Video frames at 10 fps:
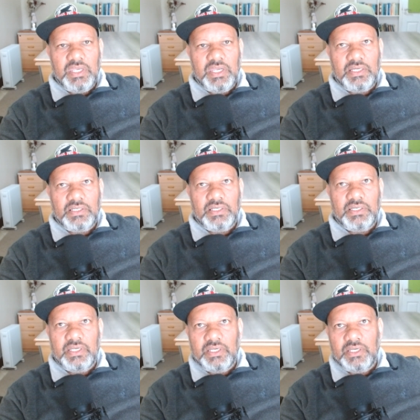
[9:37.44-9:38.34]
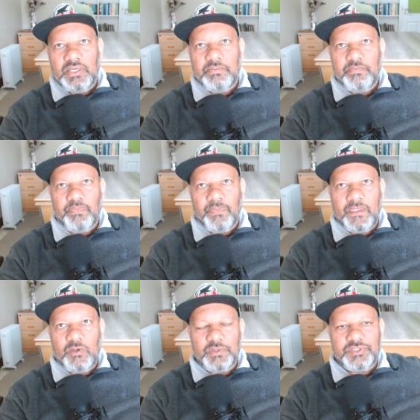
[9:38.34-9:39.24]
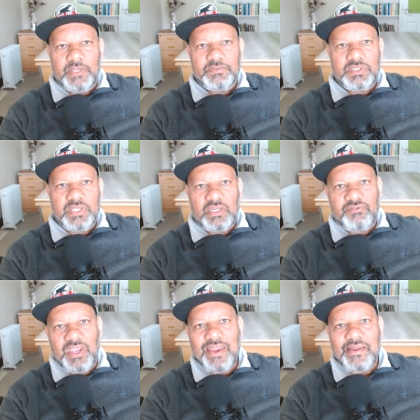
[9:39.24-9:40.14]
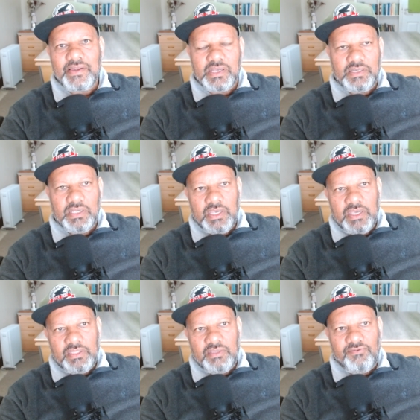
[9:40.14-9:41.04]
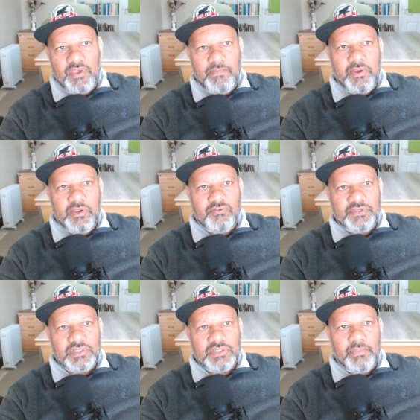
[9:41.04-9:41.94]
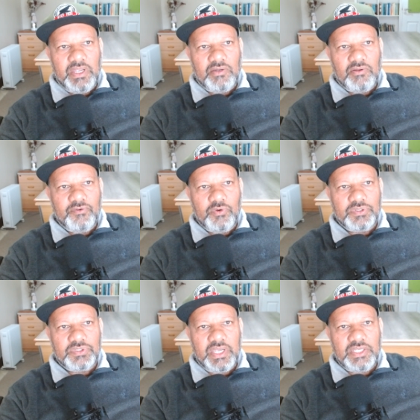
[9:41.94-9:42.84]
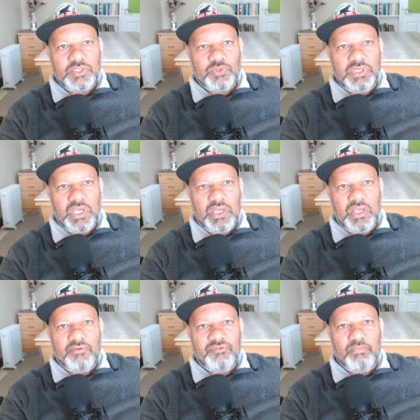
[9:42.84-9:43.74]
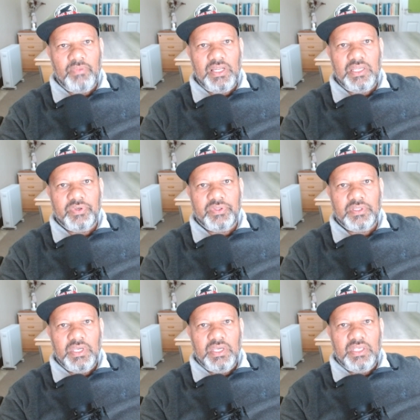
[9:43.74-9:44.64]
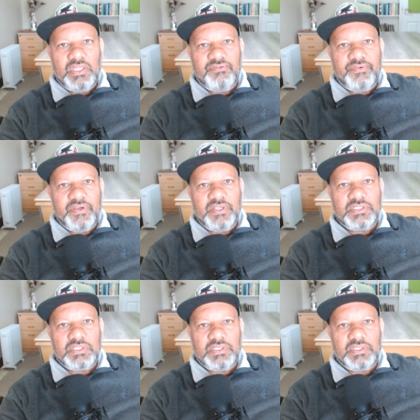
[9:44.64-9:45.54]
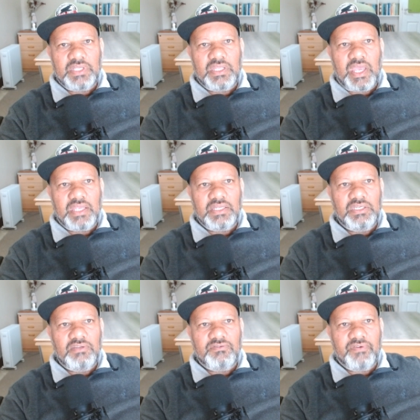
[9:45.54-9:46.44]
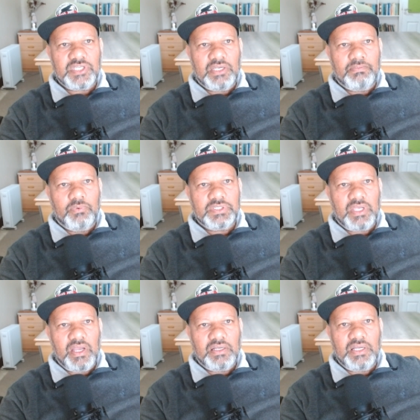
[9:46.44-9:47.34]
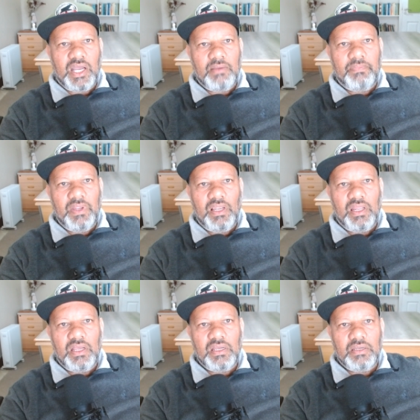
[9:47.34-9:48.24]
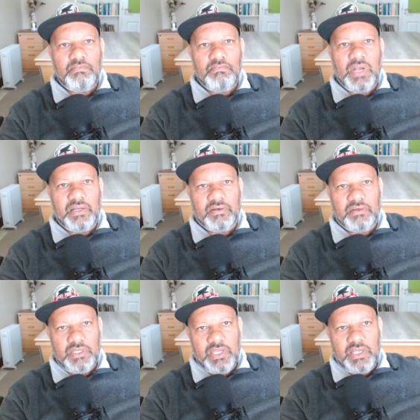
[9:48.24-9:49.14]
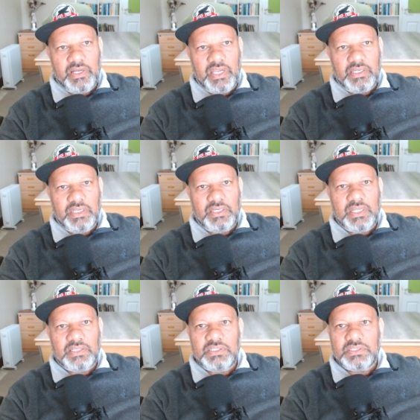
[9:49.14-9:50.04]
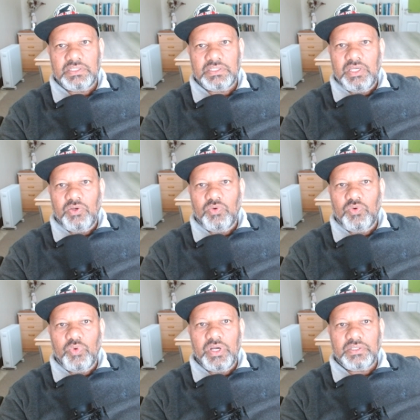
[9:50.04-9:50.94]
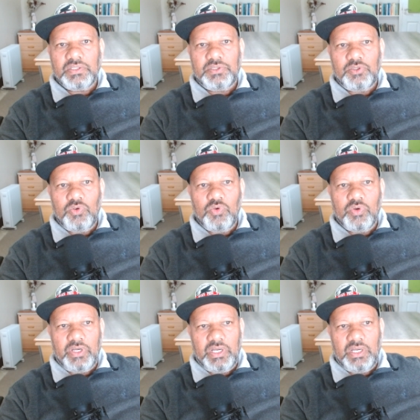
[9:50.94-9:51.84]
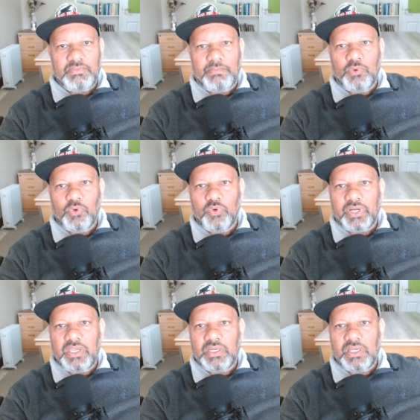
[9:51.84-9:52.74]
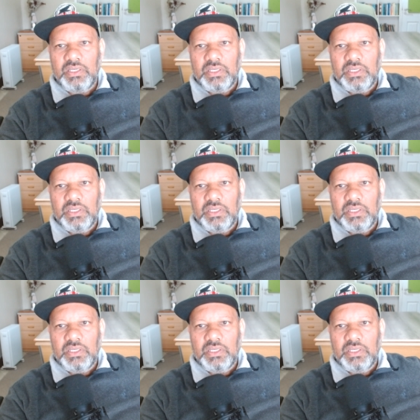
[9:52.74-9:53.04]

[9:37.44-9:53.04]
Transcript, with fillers: and um, concepts that have entered the fabric of Islam. And of course, as we are familiar with, the first that they identify is Abu Ishaq Ka'b al-Ahbar, right? And that is who worked through um, Abu Huraira